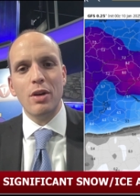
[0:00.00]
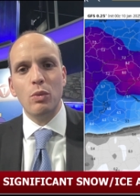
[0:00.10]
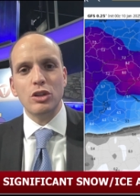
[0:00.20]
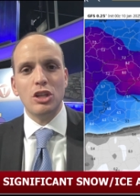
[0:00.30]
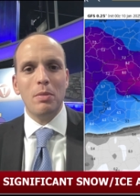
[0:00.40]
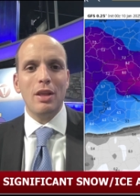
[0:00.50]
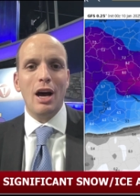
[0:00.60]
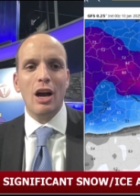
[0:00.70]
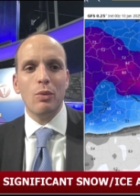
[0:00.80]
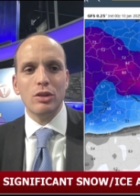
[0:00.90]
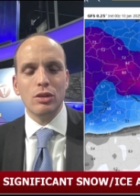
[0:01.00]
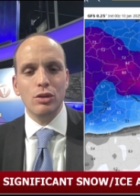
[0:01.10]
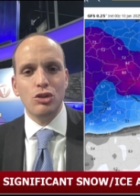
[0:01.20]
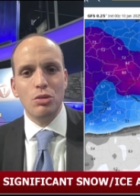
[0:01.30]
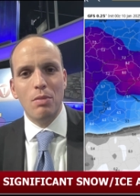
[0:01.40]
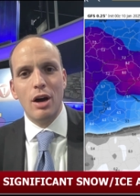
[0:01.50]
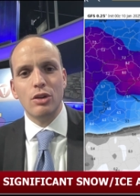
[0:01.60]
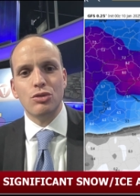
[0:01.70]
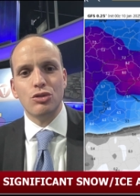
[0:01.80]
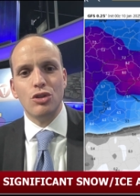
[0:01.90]
what some of the high resolution
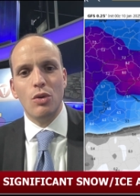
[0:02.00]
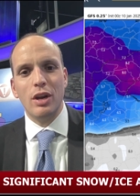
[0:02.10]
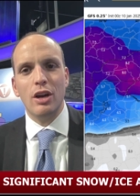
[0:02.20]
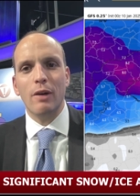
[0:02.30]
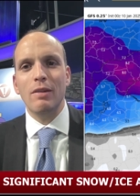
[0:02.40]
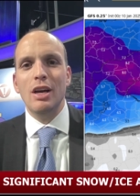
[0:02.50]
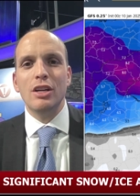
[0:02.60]
models are showing here.